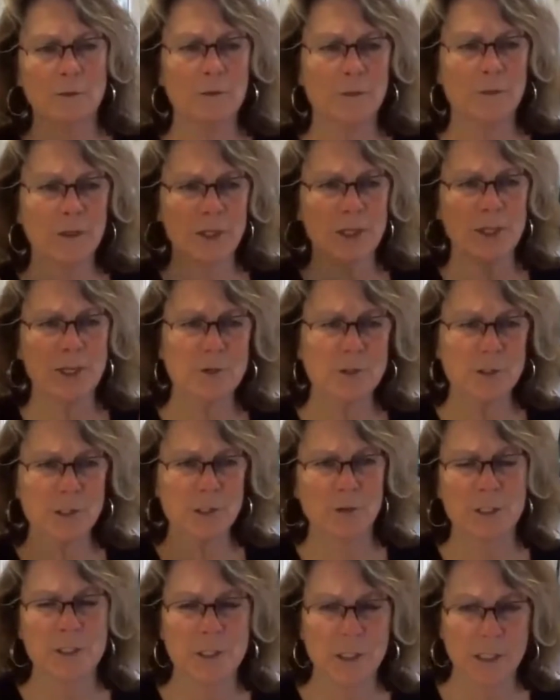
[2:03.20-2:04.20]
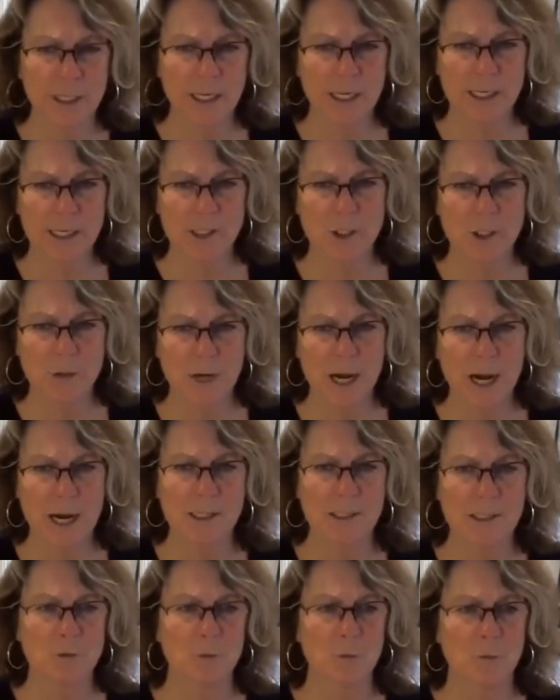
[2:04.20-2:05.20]
the user is going to
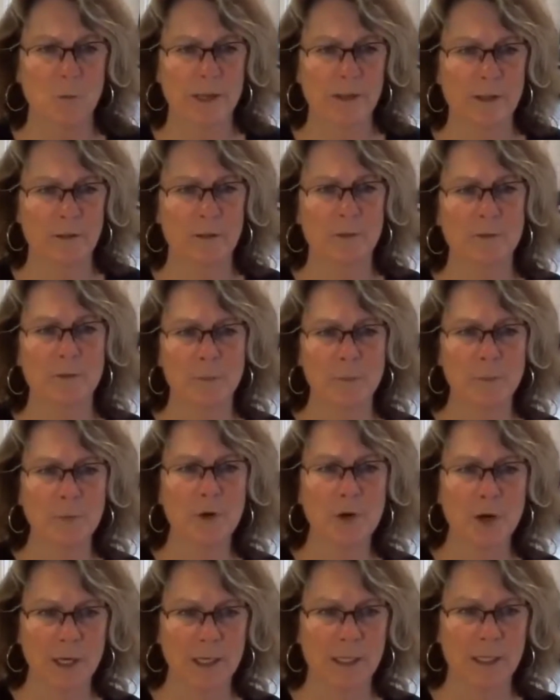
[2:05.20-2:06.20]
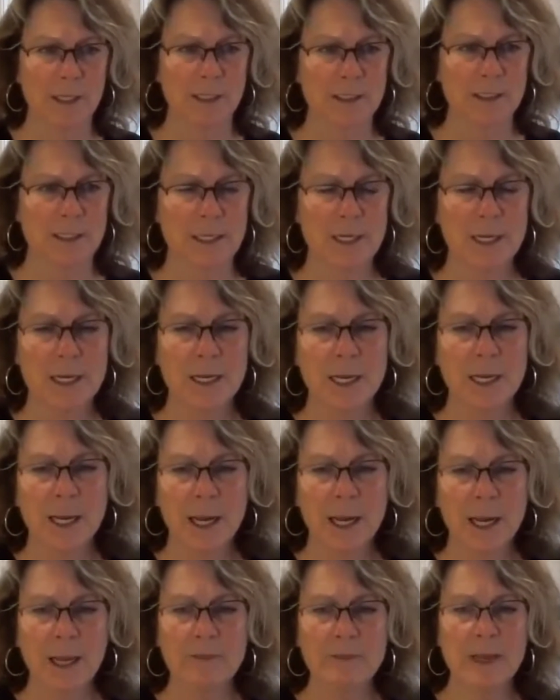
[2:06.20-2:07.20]
interact with the product.
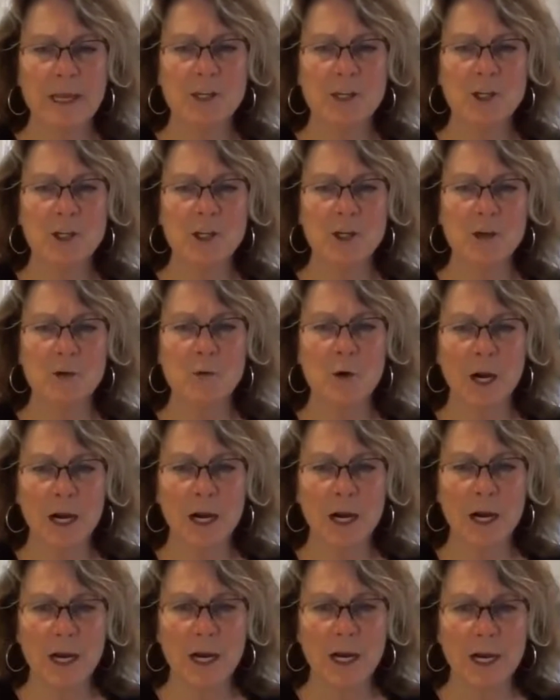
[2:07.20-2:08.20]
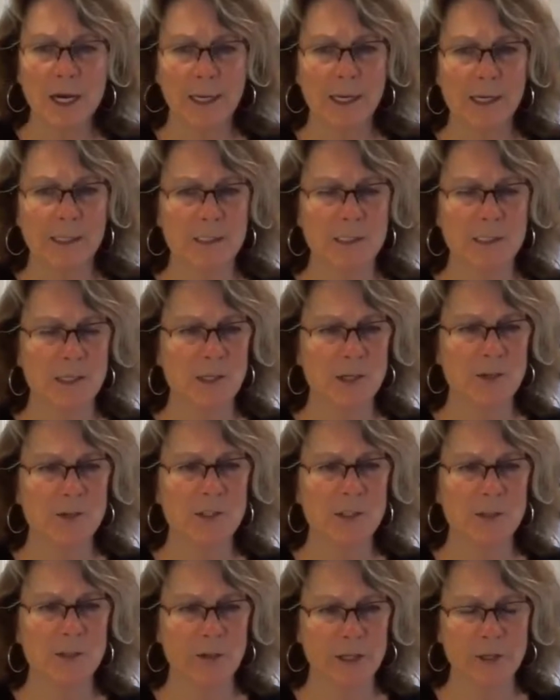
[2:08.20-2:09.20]
And then UI is
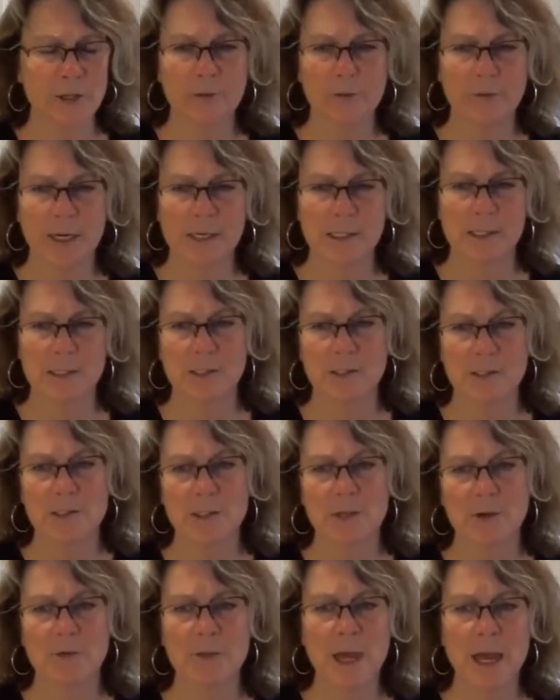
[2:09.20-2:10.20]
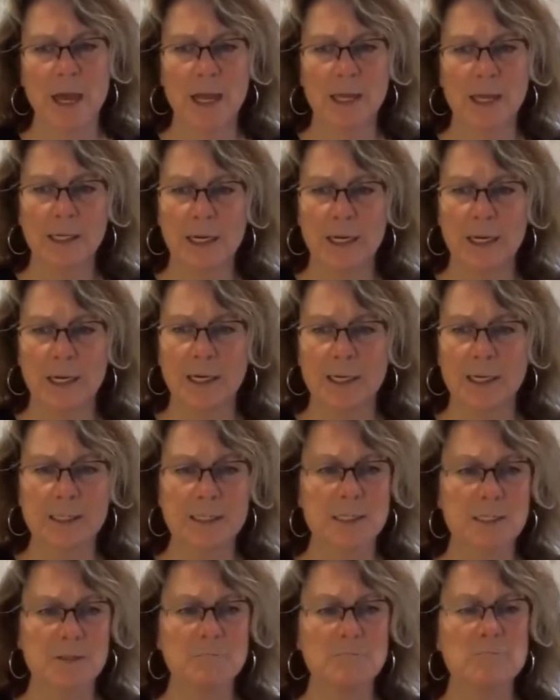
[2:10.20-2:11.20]
the user interface. So that
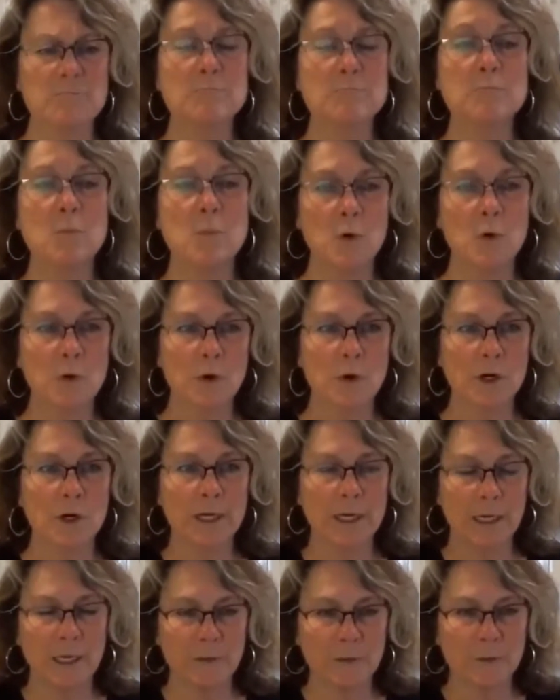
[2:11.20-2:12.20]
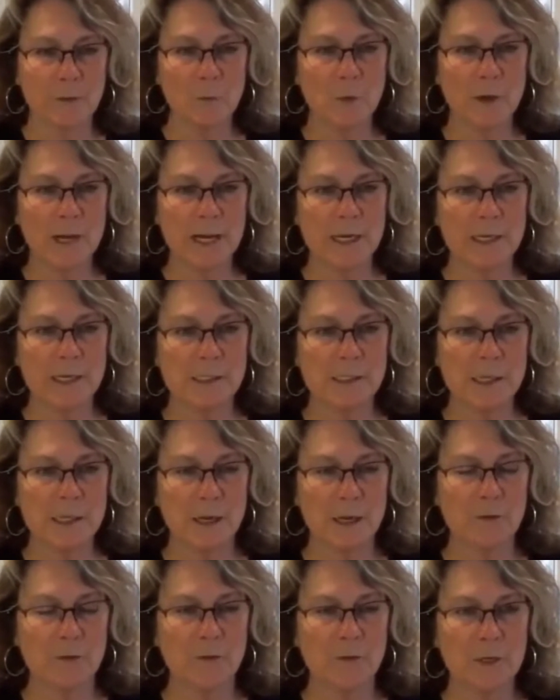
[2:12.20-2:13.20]
is more in the weeds
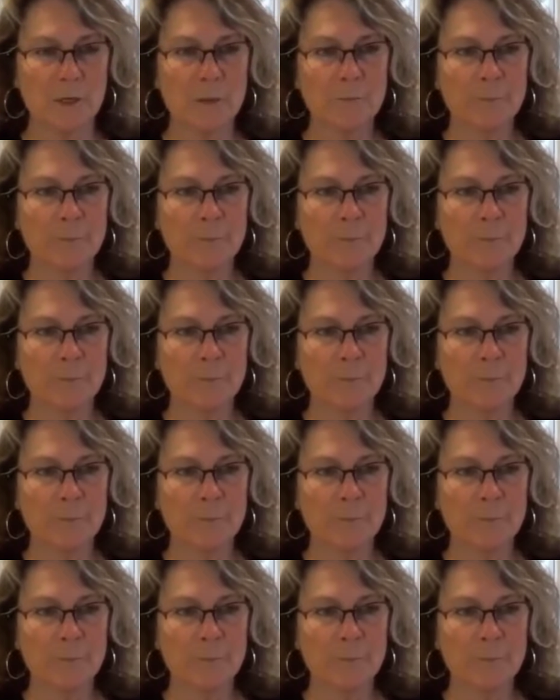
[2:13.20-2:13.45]
of